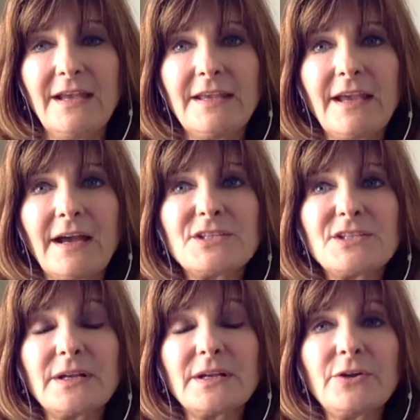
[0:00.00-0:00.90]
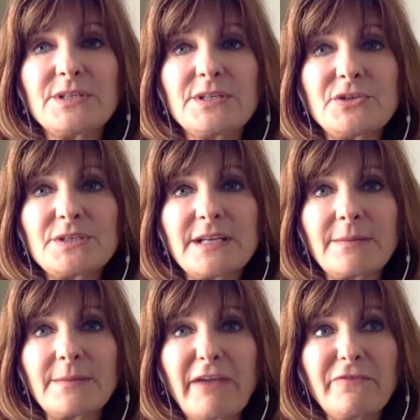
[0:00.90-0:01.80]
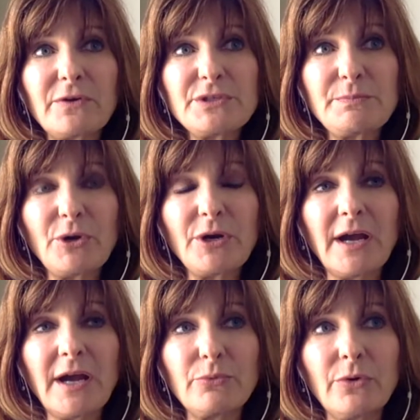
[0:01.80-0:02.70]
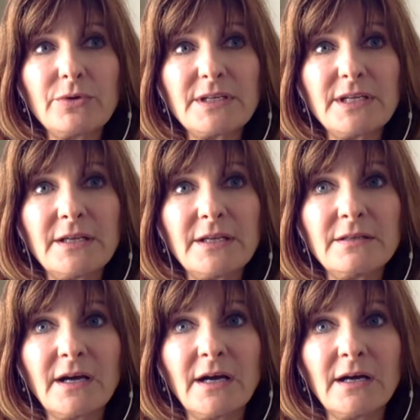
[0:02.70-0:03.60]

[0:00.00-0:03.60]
Yeah, it's it's interesting. My first book I wrote in